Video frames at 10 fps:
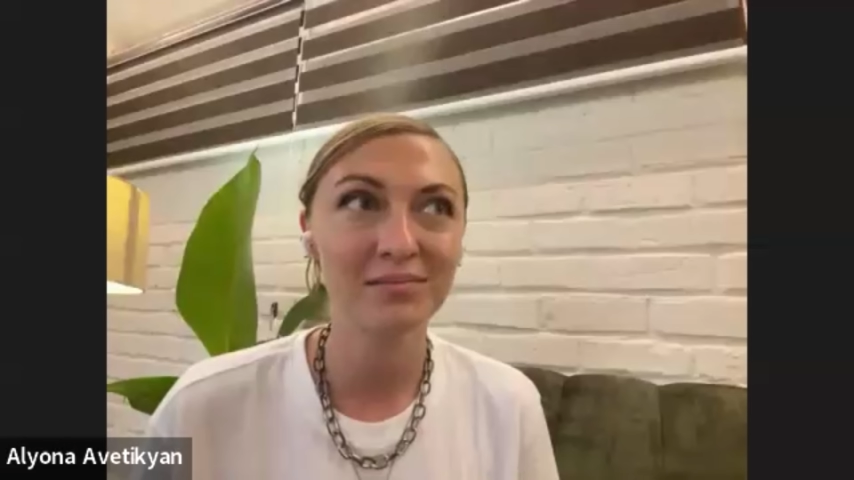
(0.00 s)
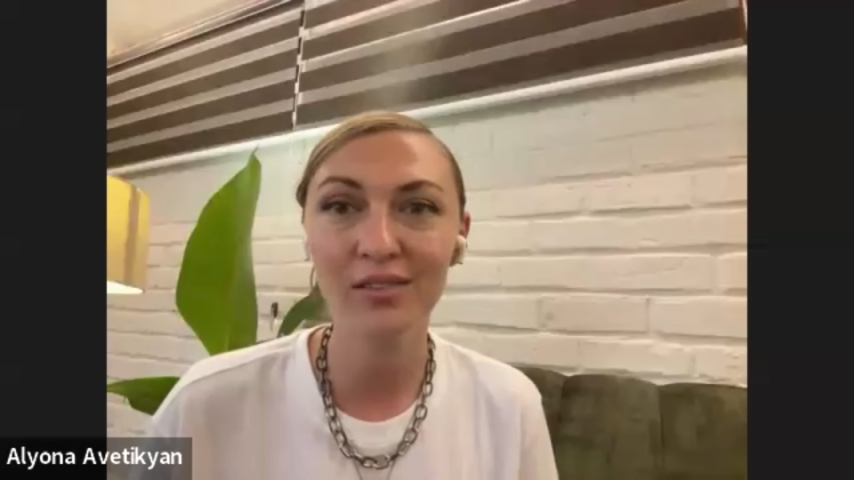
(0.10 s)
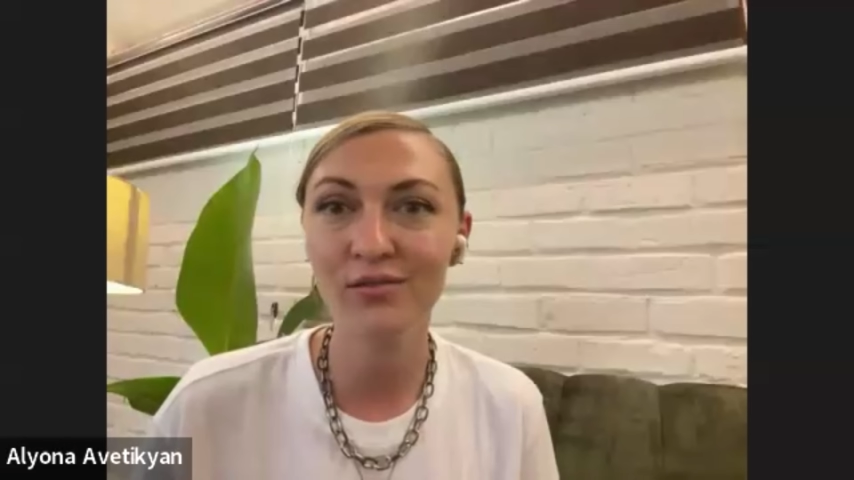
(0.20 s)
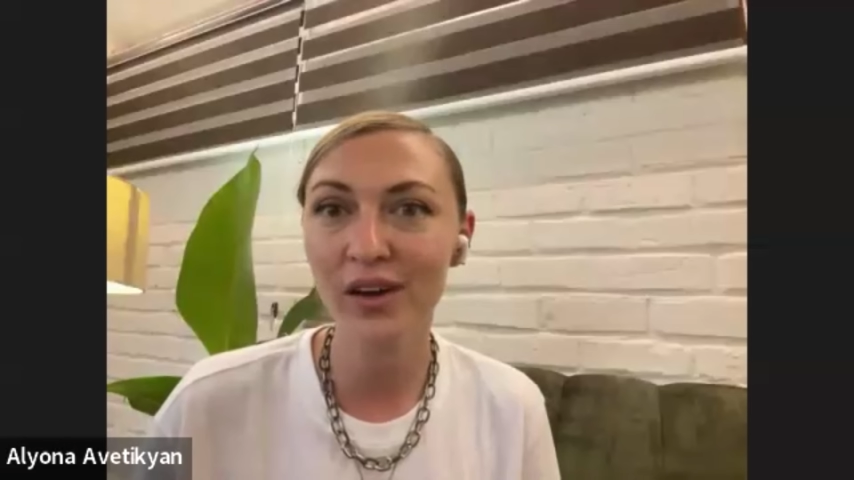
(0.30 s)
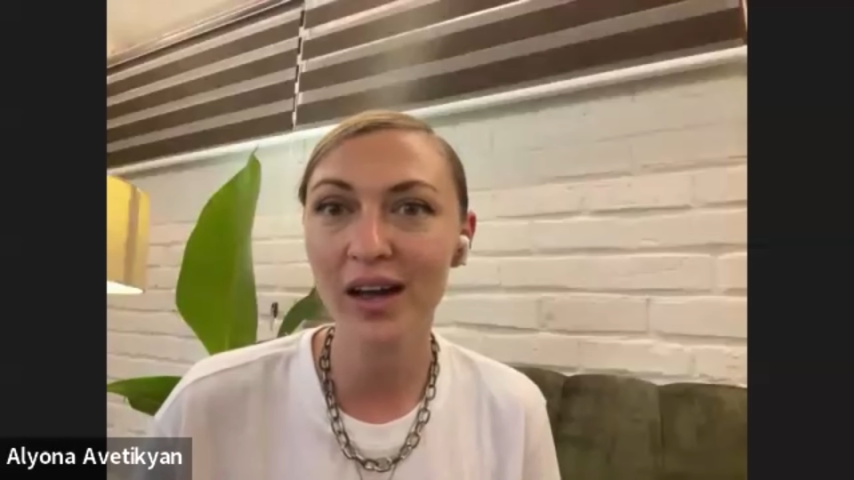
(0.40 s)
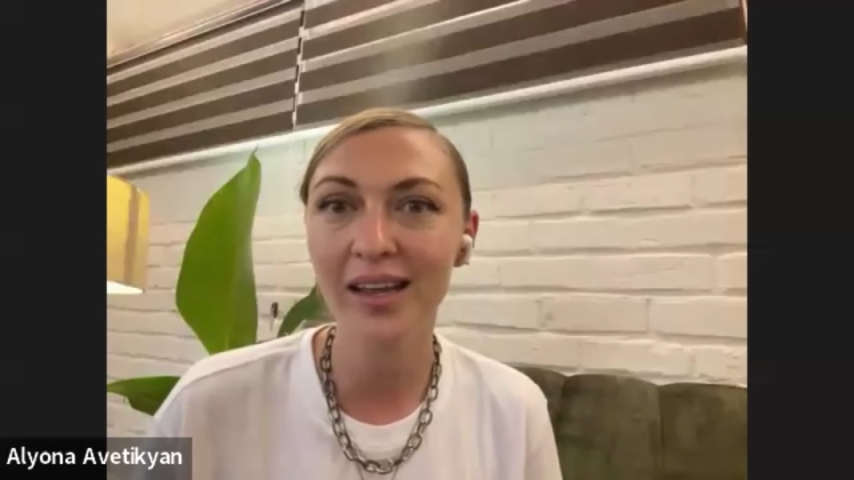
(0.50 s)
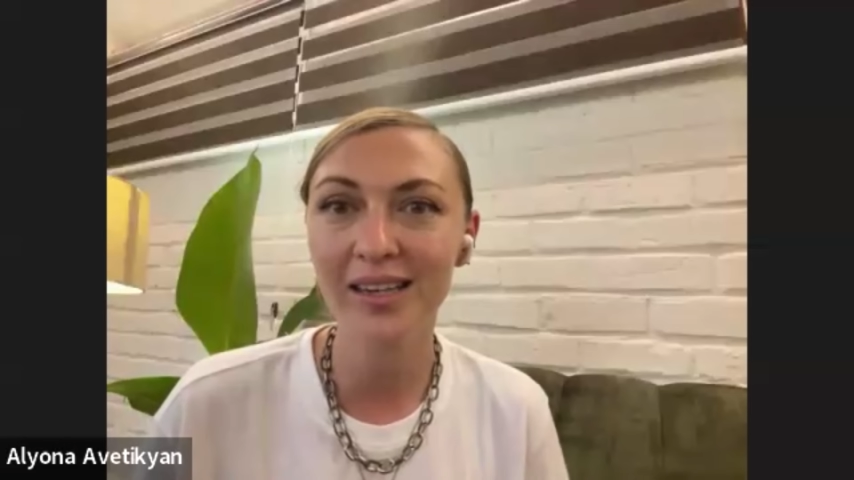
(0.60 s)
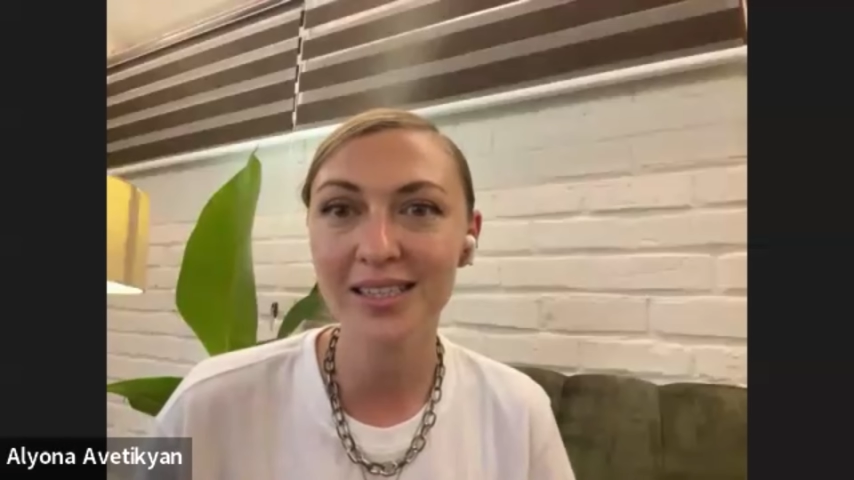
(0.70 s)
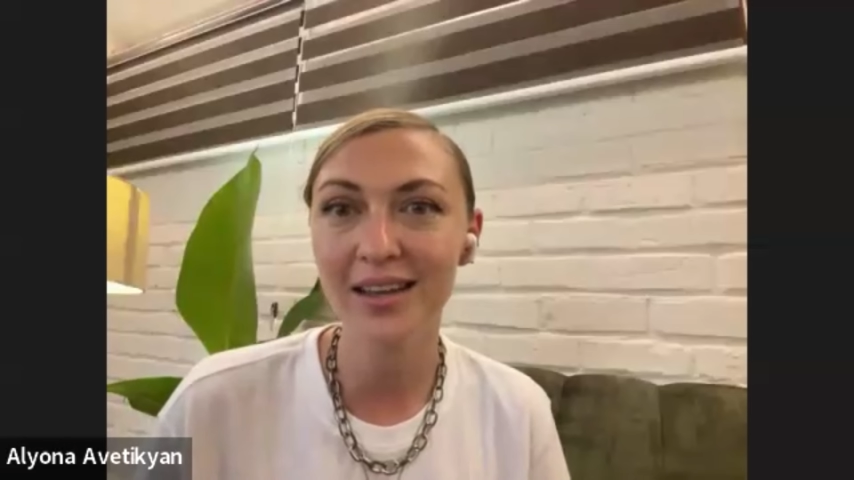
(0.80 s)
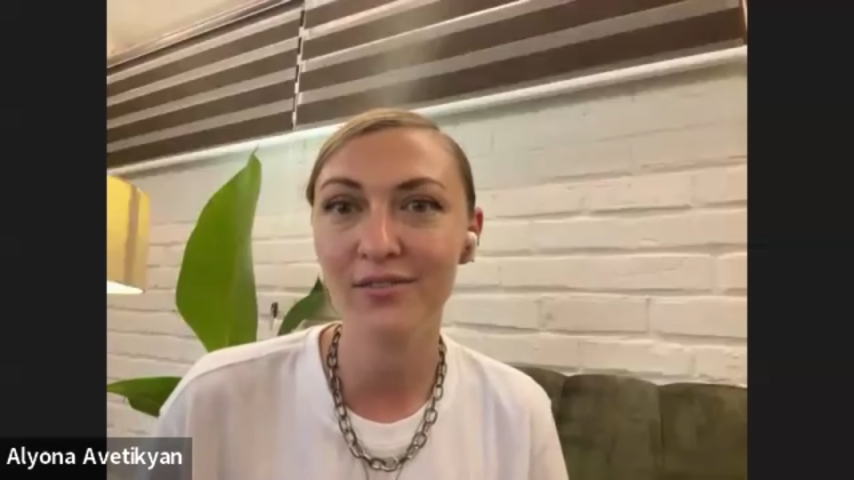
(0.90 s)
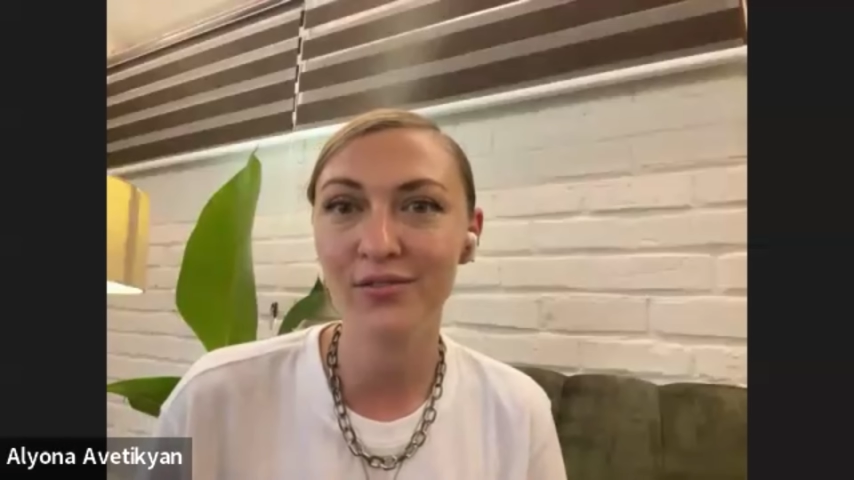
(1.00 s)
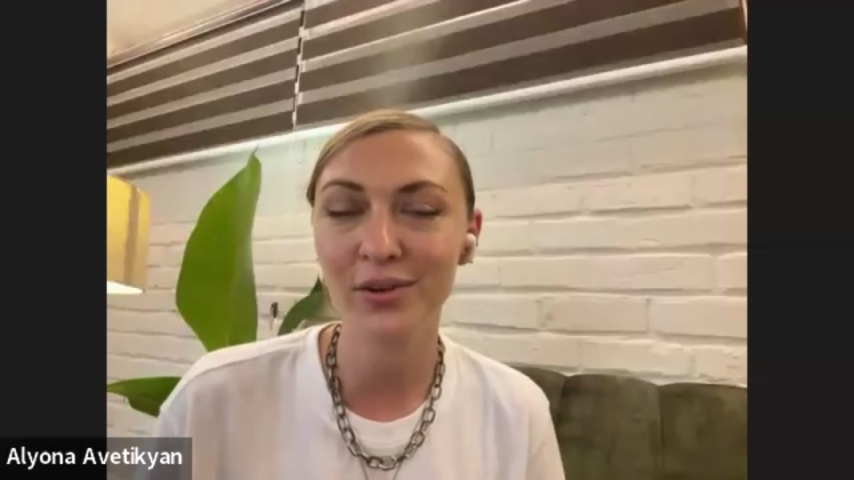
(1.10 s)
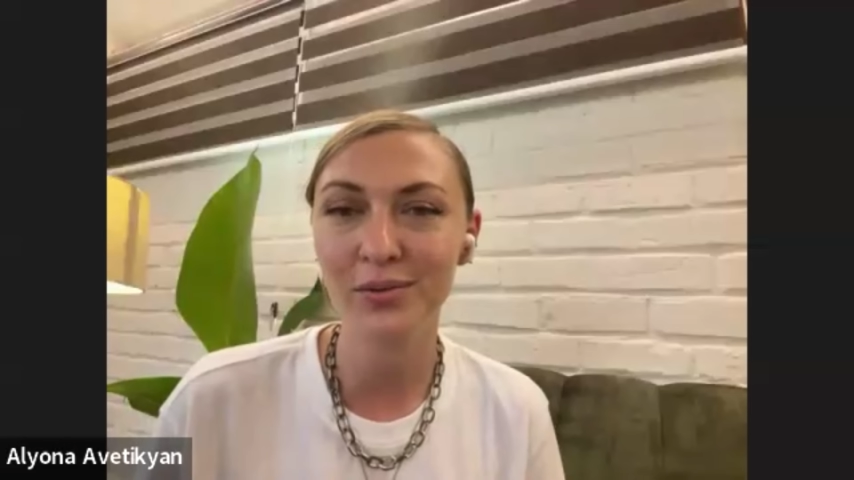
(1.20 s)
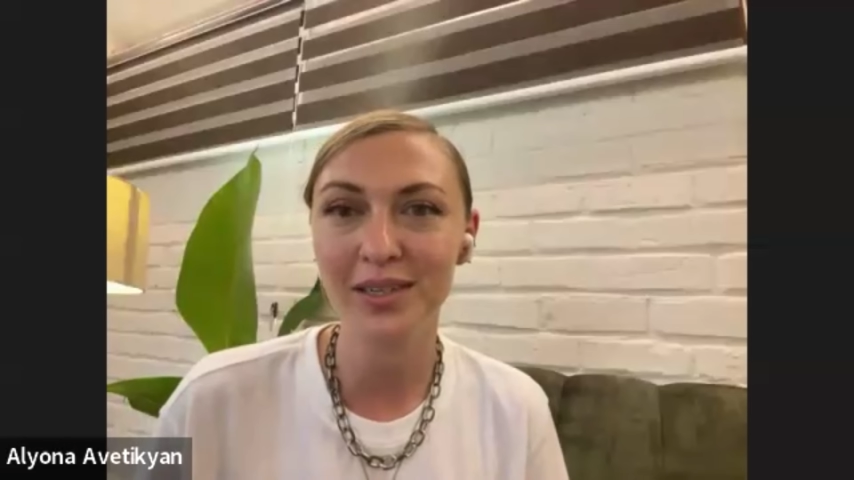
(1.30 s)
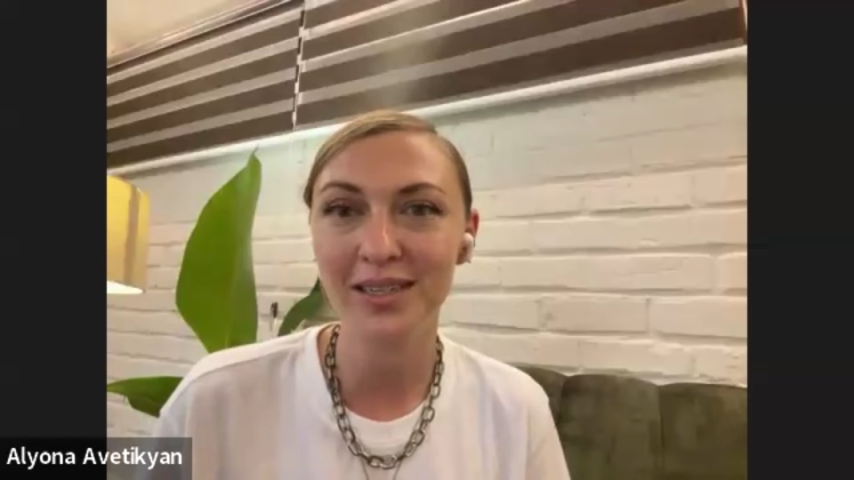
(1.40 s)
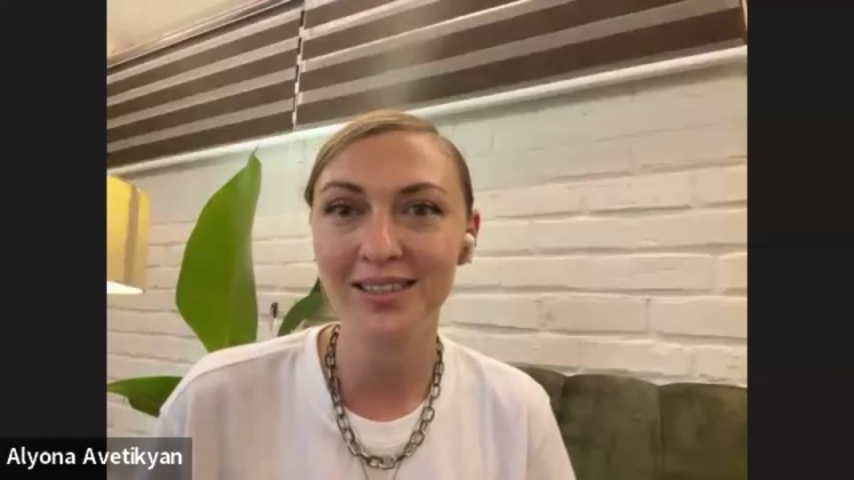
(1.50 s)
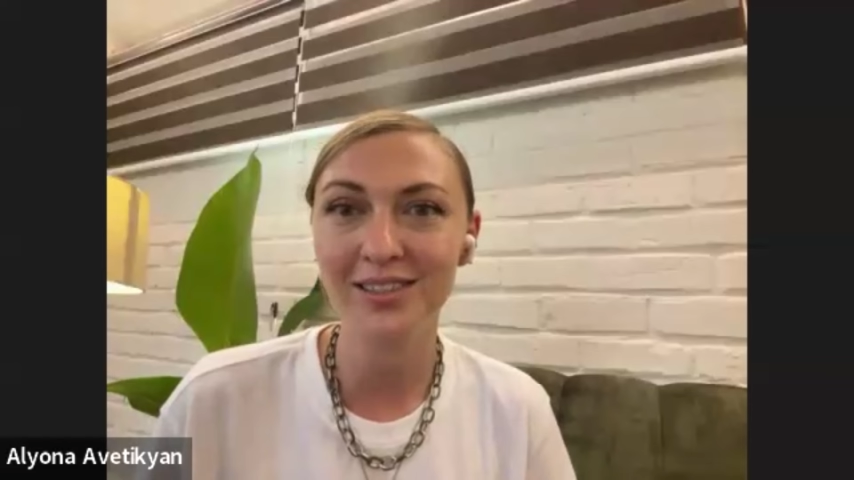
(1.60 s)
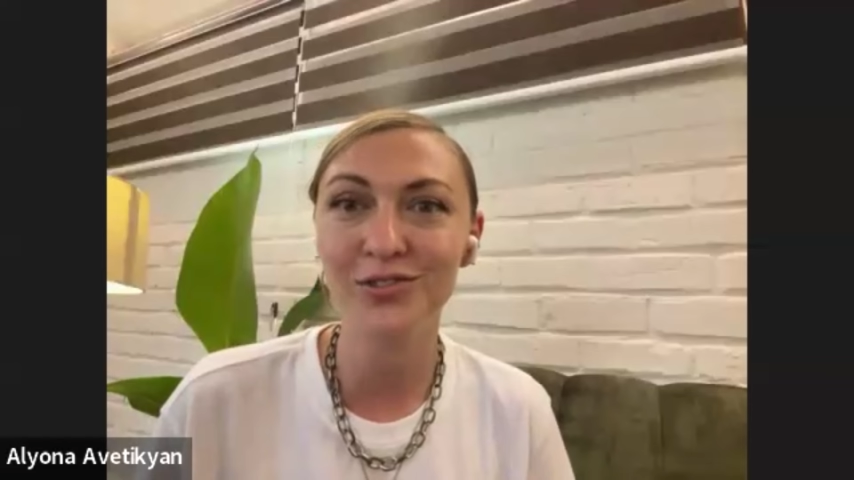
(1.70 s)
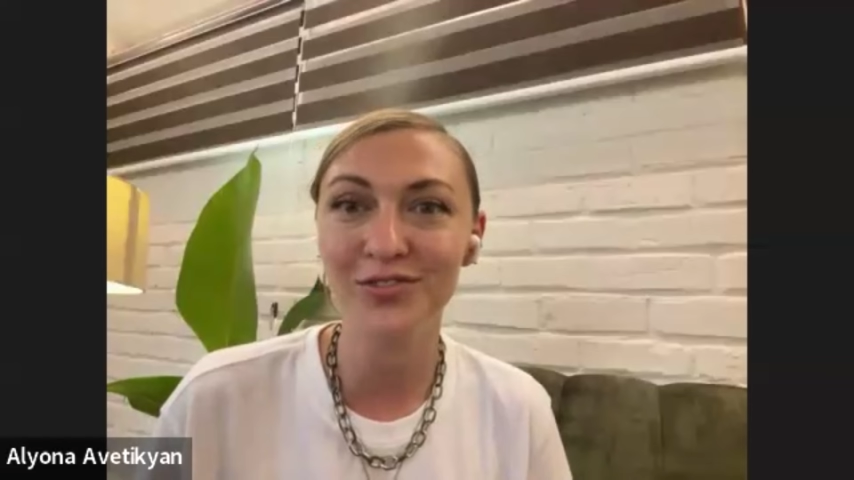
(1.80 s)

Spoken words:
invite everyone